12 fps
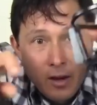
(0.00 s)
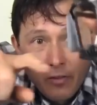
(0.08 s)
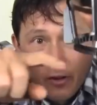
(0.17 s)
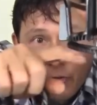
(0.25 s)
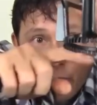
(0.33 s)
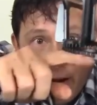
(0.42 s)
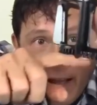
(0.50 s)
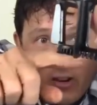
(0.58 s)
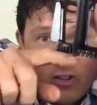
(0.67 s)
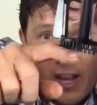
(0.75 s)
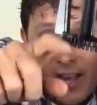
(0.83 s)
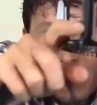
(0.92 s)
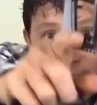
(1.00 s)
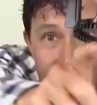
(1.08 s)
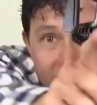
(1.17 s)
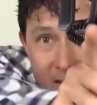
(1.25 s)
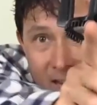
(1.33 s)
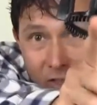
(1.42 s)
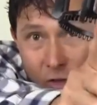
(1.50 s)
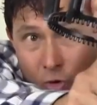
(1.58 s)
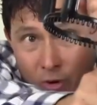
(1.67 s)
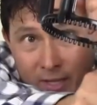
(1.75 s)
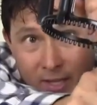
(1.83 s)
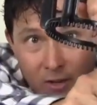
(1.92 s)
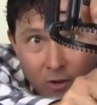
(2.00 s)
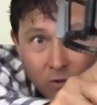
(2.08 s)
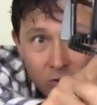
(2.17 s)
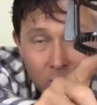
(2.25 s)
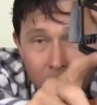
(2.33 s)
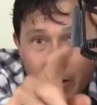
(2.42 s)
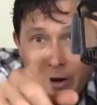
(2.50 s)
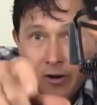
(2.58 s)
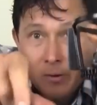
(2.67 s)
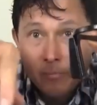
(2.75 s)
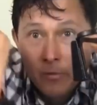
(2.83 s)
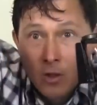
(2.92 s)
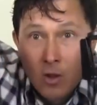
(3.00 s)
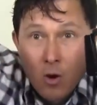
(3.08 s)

And this one actually has teeth or gears on the bottom.